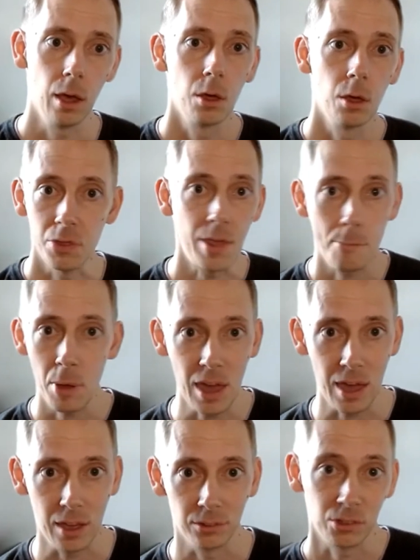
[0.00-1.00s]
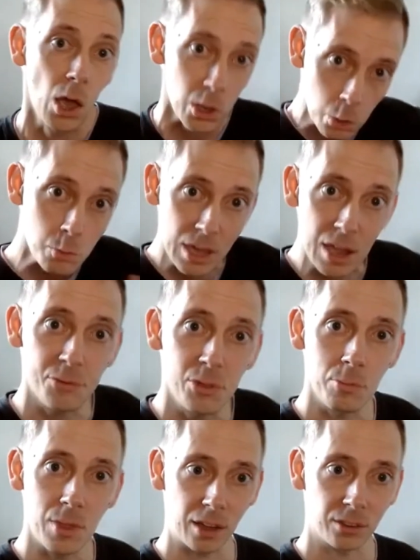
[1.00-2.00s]
than their peers. You give them
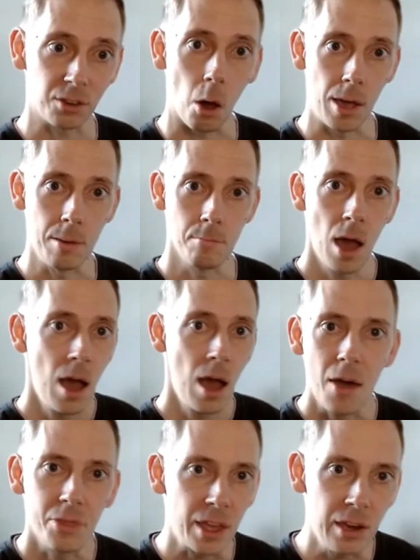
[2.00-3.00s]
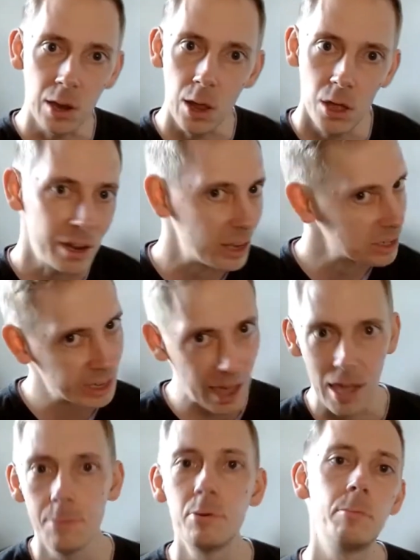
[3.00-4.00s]
that time and they learn as
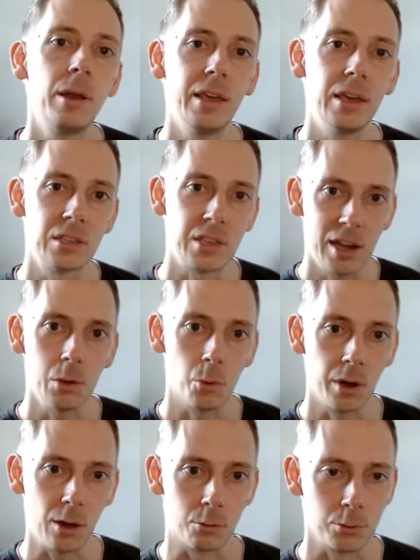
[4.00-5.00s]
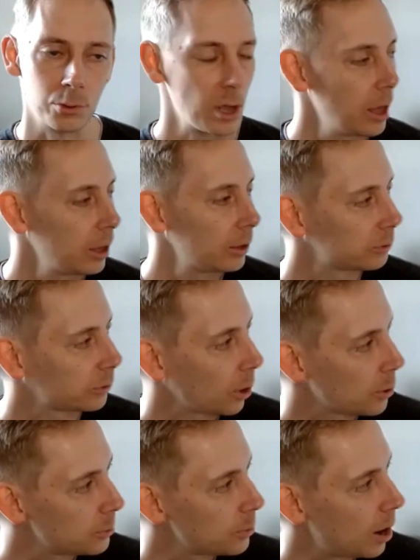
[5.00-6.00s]
capably as anyone else.
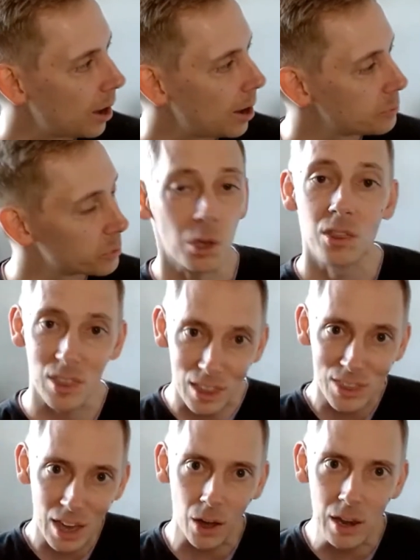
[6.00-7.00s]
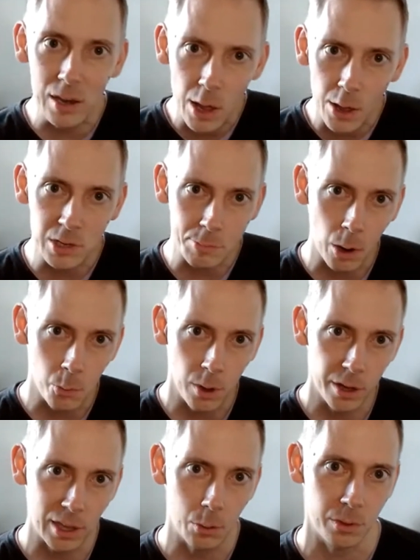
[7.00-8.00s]
So the thing I learned about
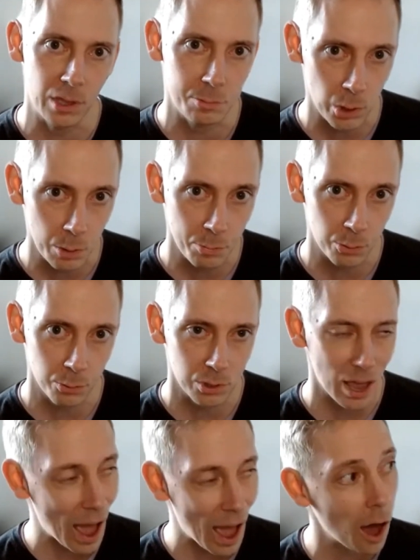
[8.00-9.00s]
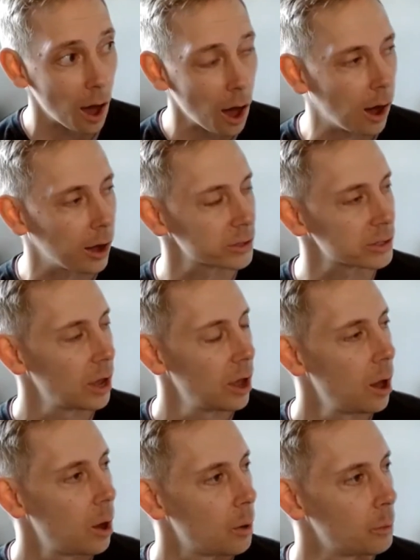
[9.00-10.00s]
working with these pupils at heart
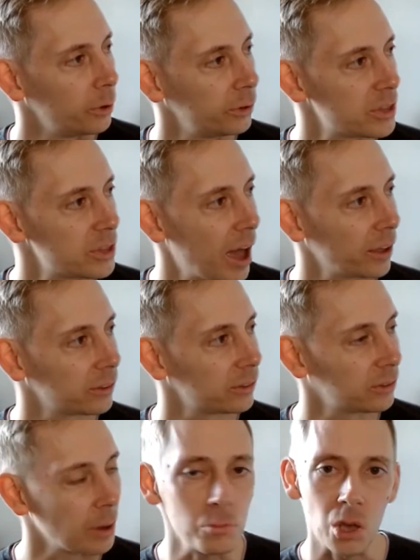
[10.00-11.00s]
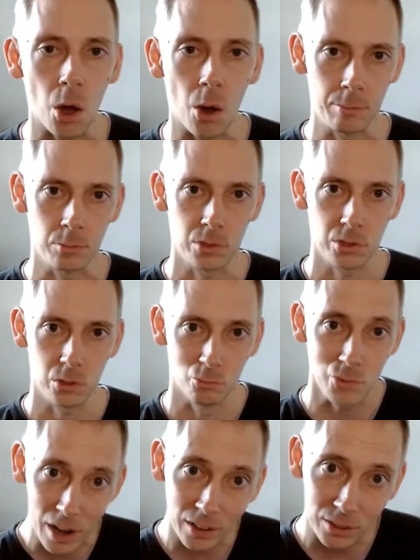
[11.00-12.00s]
was that sometimes
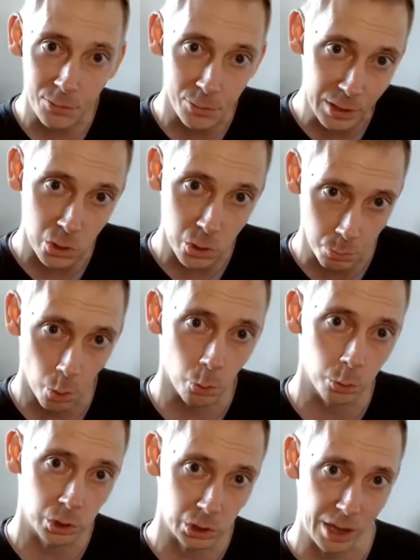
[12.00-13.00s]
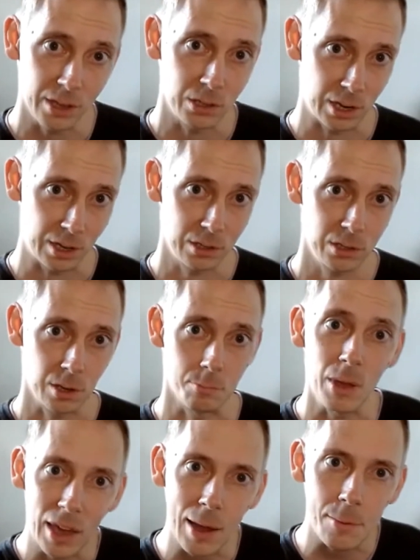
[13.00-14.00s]
relatively small changes and
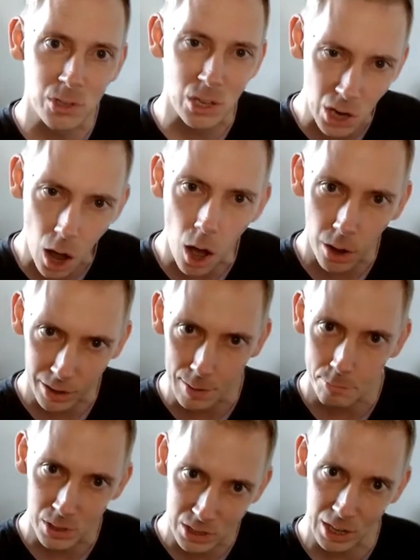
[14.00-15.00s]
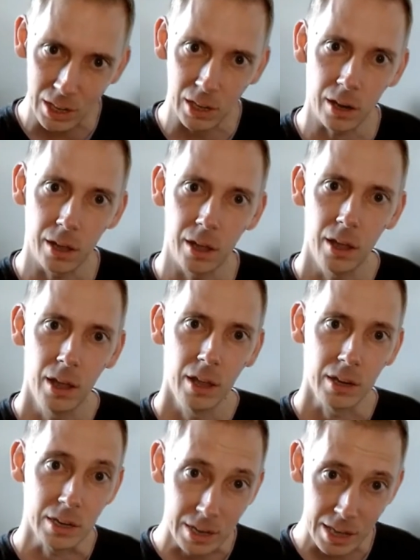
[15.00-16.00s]
being able to target particular
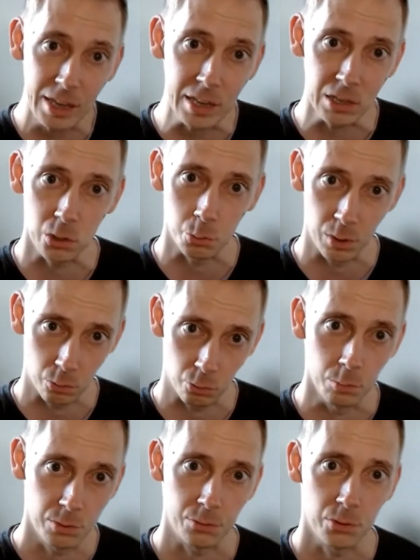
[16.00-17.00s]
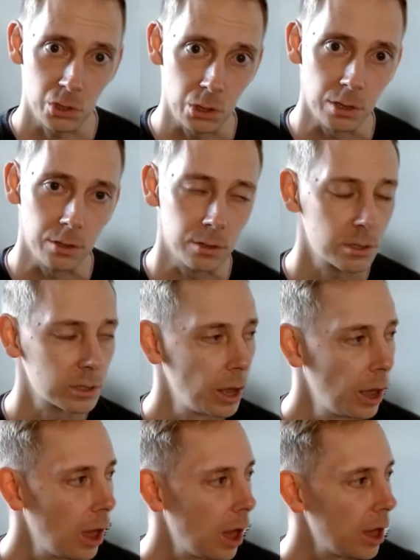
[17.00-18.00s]
needs with groups of students
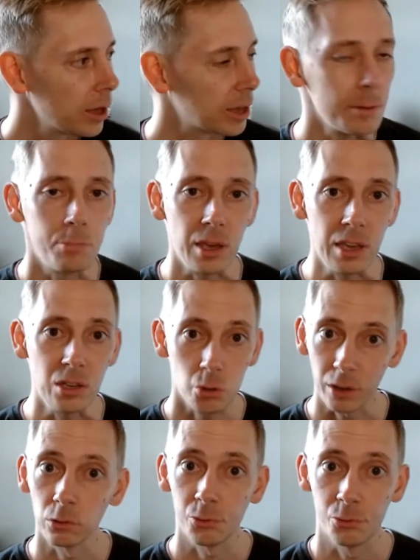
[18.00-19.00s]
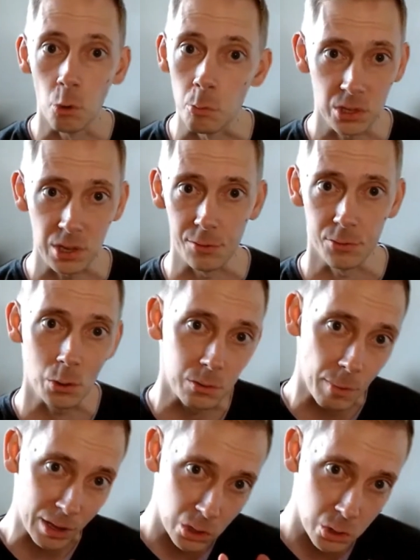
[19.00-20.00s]
can be transformative. You can
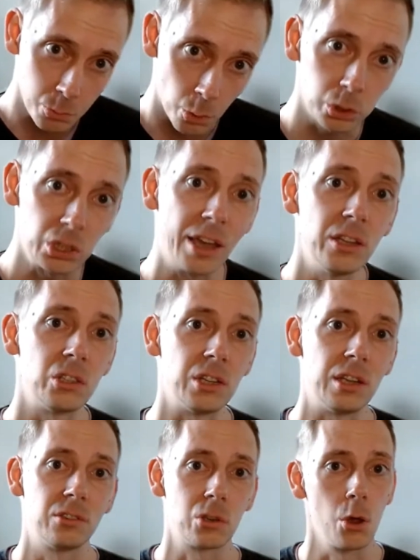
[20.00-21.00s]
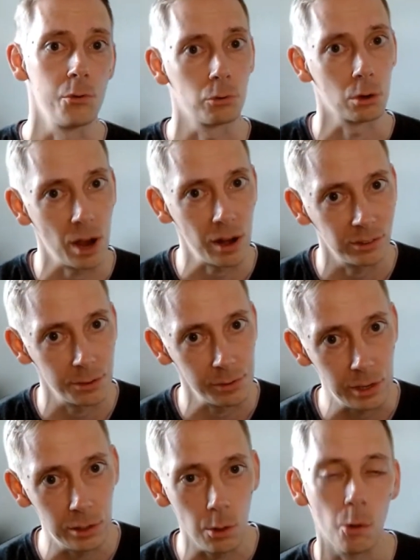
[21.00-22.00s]
make small changes over a relatively
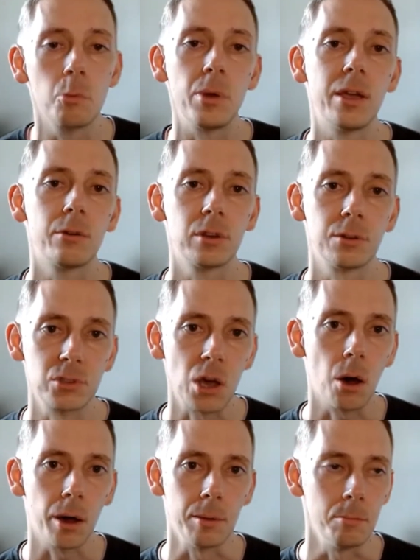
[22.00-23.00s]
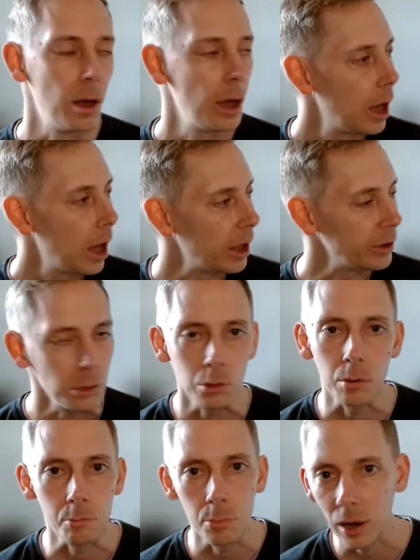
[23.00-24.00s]
long period of time, and you can